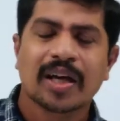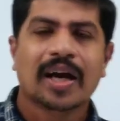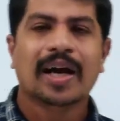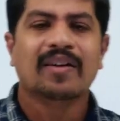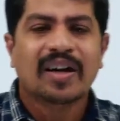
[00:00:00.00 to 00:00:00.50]

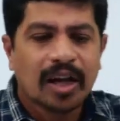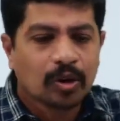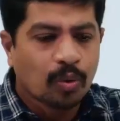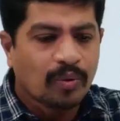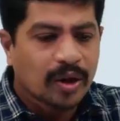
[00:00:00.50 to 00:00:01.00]
I will tell
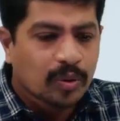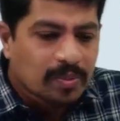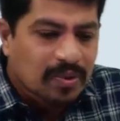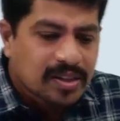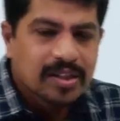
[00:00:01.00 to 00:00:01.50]
you where to
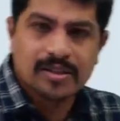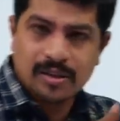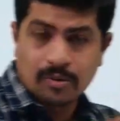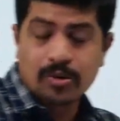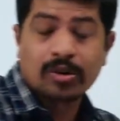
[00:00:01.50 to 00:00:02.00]
replace S is
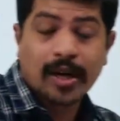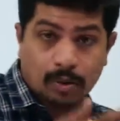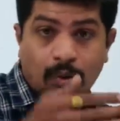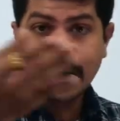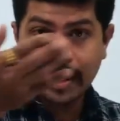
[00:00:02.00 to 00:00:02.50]
equal to 0. I
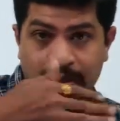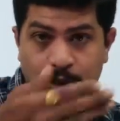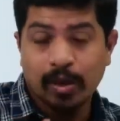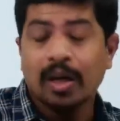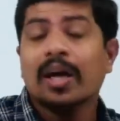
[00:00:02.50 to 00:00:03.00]
told already
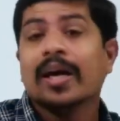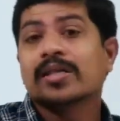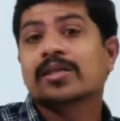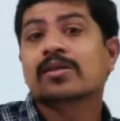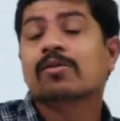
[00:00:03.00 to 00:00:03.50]
this one.
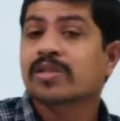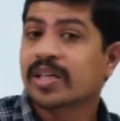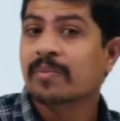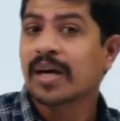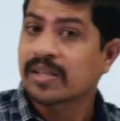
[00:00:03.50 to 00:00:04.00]
S is equal to
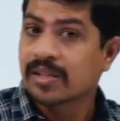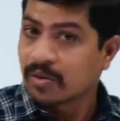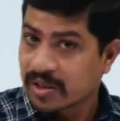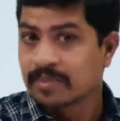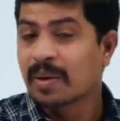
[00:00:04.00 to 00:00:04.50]
sigma, S is
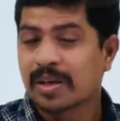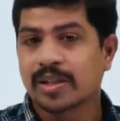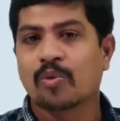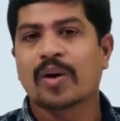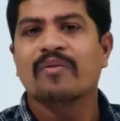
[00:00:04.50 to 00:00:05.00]
equal to sigma plus
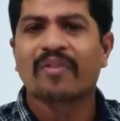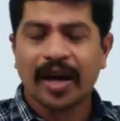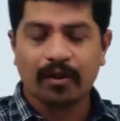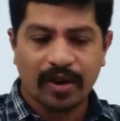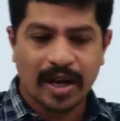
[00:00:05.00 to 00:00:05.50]
j omega.
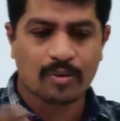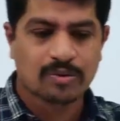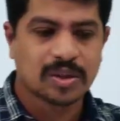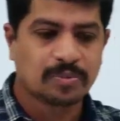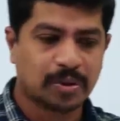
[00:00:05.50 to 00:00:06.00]
Where we have to
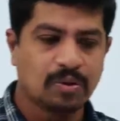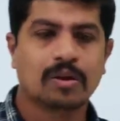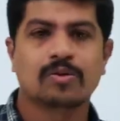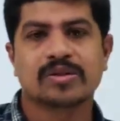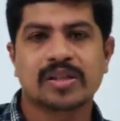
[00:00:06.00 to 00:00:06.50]
substitute
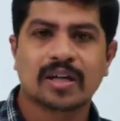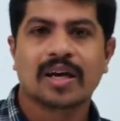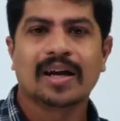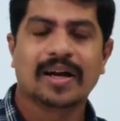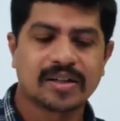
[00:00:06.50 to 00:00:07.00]
all those things,
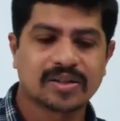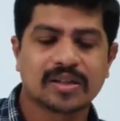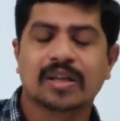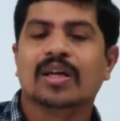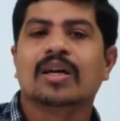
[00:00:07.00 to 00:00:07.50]
let us
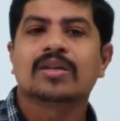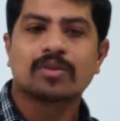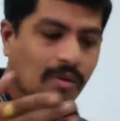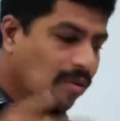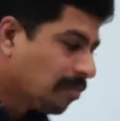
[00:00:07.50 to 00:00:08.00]
see. So